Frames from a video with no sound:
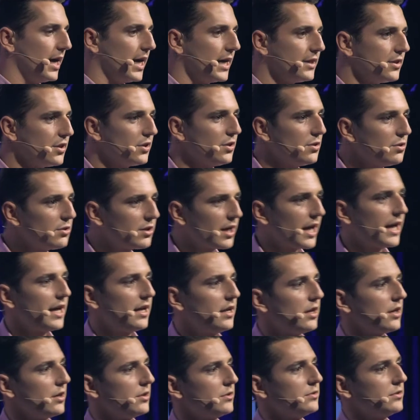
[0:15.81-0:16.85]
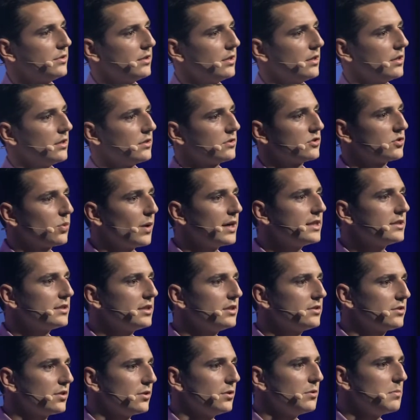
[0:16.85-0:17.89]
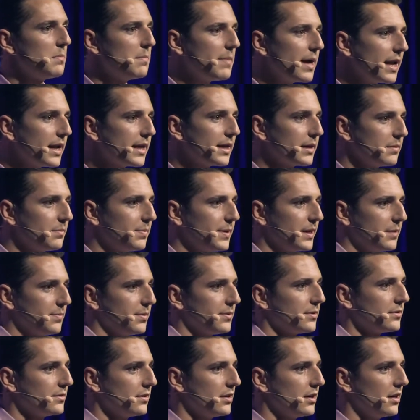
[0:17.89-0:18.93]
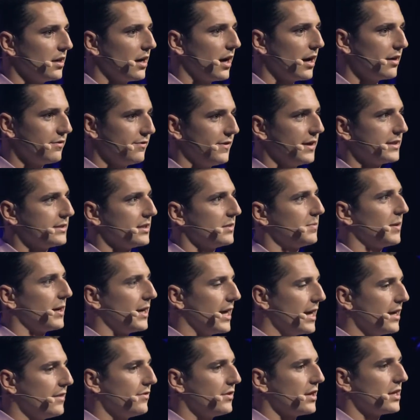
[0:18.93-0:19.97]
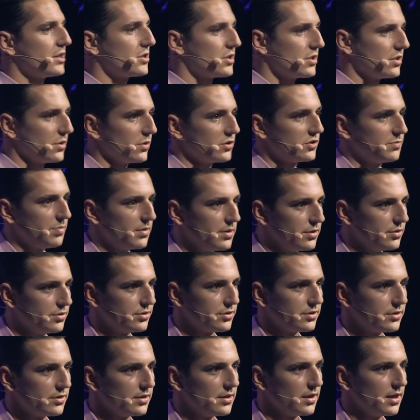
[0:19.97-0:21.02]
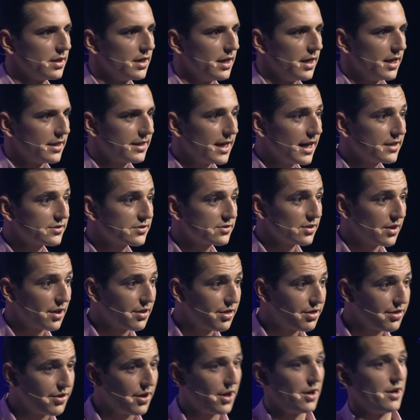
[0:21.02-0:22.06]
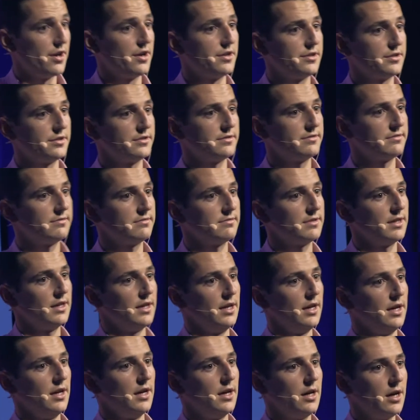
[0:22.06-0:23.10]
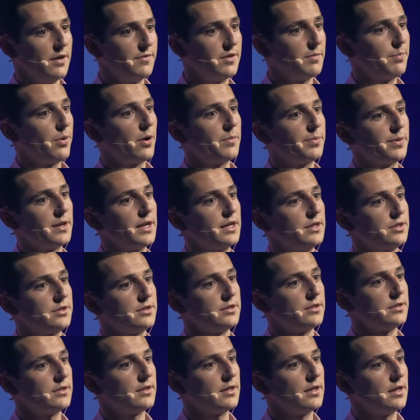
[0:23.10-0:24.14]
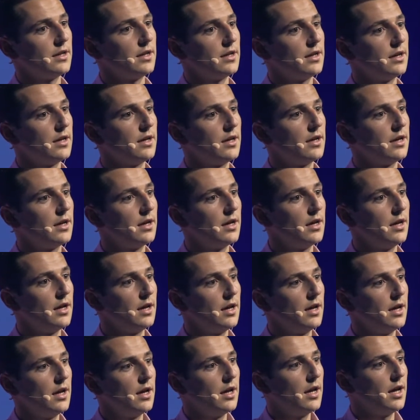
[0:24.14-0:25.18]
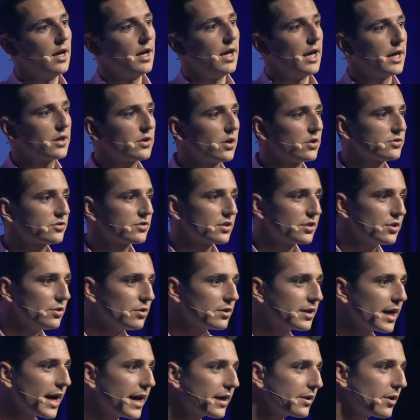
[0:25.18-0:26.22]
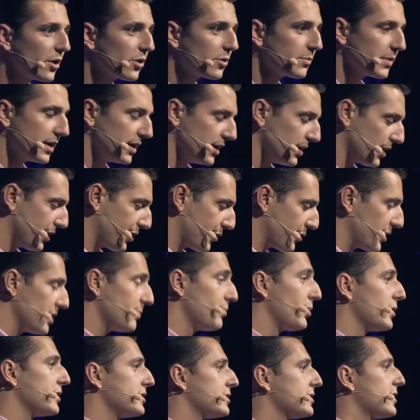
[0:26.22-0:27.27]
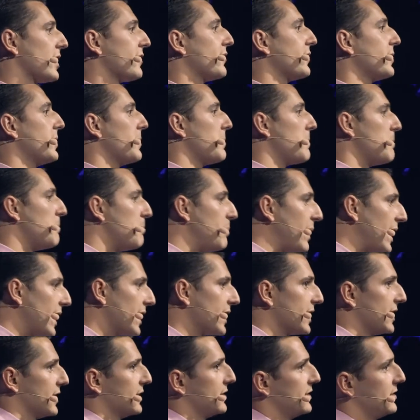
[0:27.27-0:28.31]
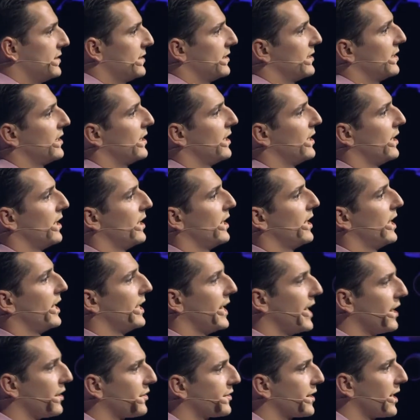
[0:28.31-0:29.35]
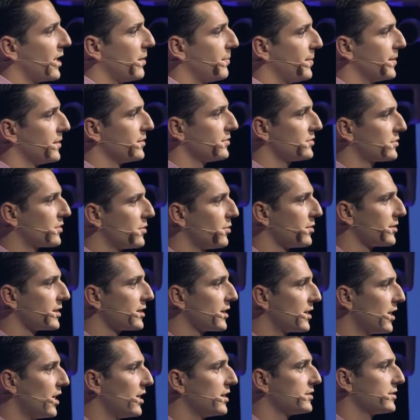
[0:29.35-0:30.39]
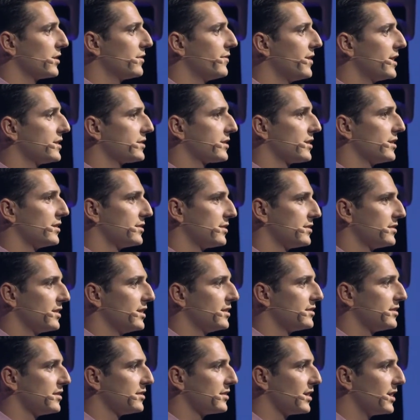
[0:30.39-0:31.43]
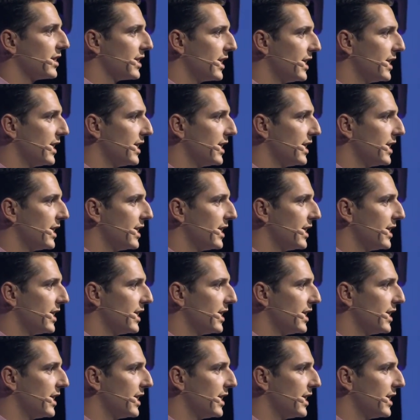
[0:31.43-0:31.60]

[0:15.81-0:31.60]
In the UK alone, 22 million people are affected by aviation noise pollution. That's a third of the population. It costs the UK economy 3.7 billion in healthcare bills, causing cardiovascular diseases and